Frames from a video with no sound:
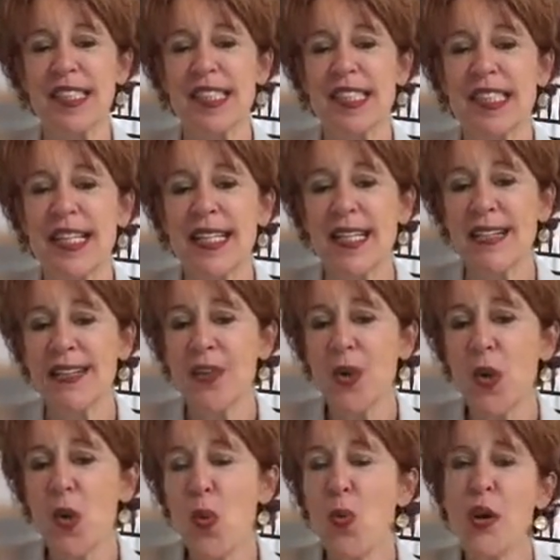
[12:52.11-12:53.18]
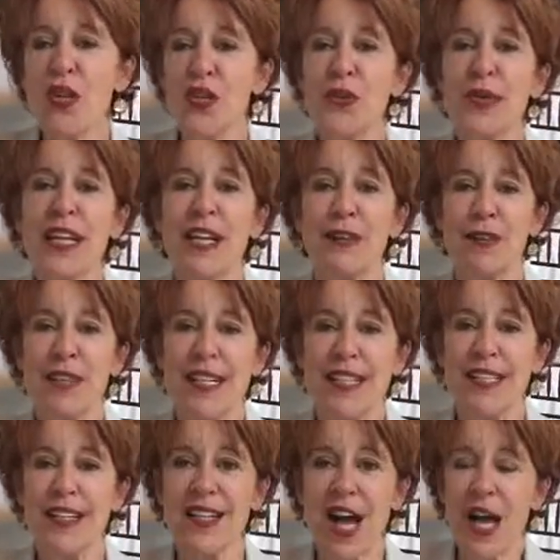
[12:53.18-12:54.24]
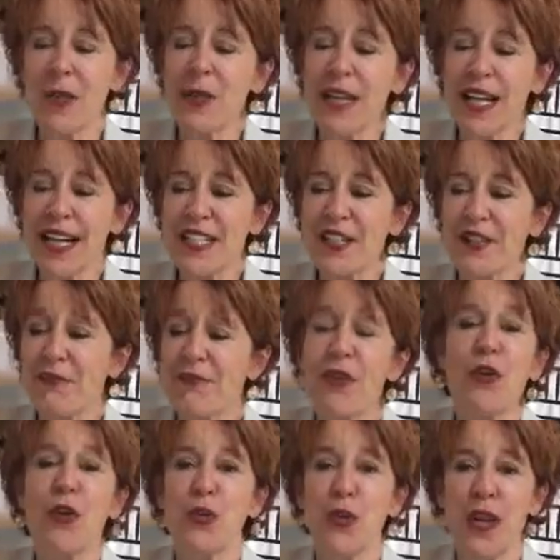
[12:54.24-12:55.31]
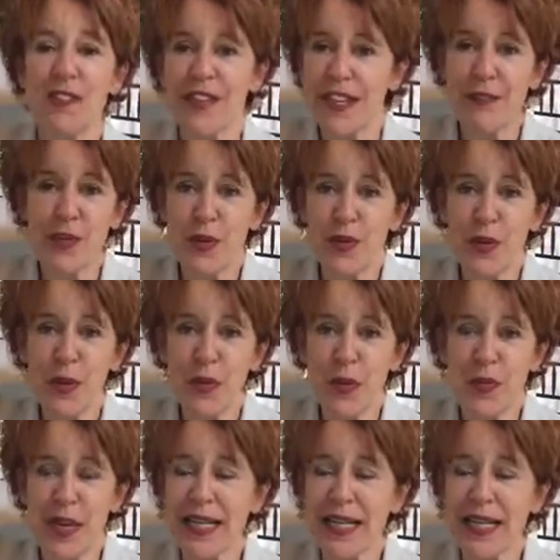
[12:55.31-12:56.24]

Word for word: And he said, Once you get everything done, I would like to photograph every room.